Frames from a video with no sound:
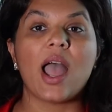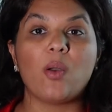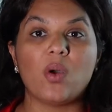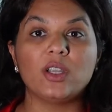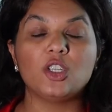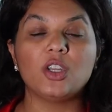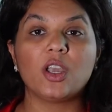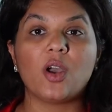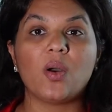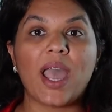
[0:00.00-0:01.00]
I want you to
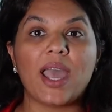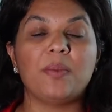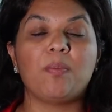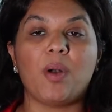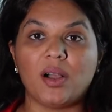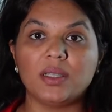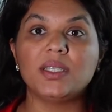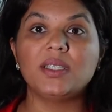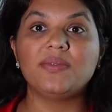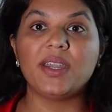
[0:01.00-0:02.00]
go ahead, pause
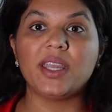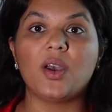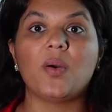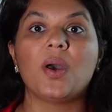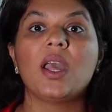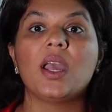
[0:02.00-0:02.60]
this video,